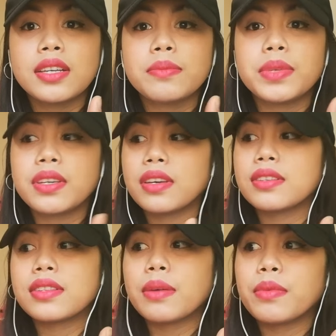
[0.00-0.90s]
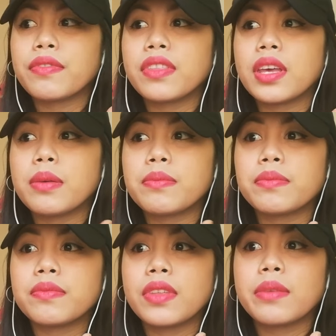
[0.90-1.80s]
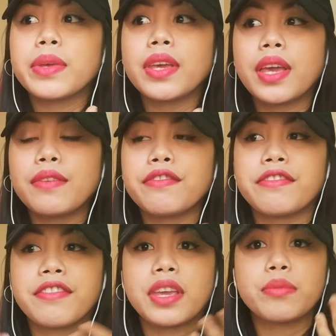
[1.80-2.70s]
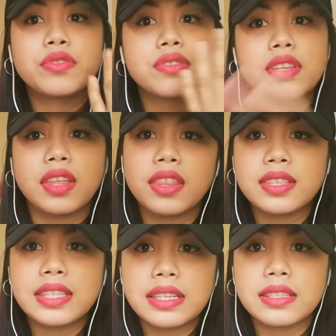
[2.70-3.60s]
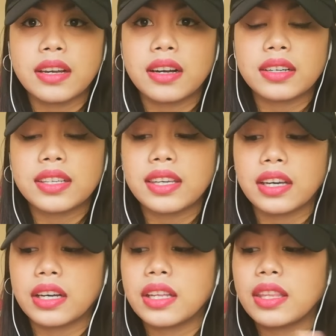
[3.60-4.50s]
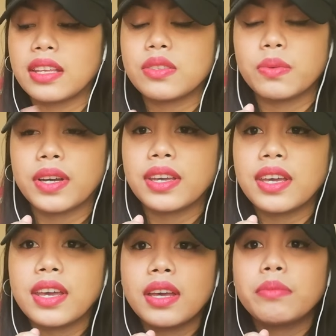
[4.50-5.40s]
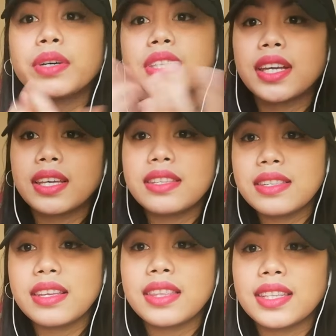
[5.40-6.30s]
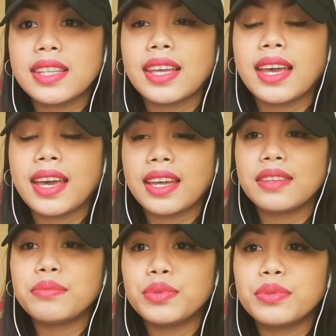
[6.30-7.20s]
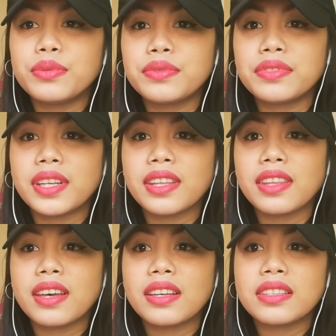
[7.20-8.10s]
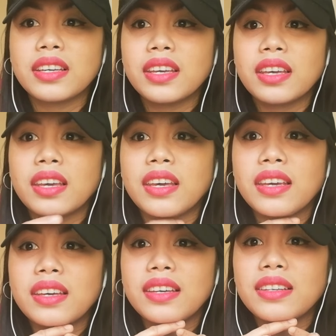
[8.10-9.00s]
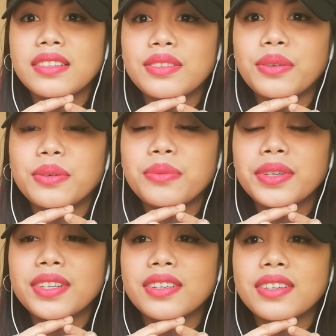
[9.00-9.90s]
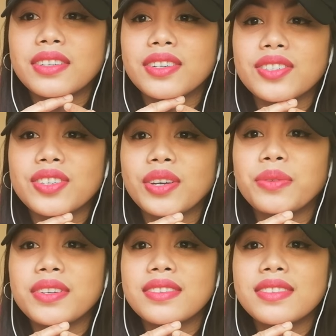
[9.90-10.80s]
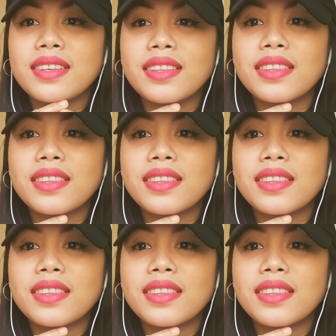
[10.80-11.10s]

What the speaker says: because some of them, they became famous in TikTok. Yeah, that's why. but I can see that they had a move like that. And oh my gosh, I want to see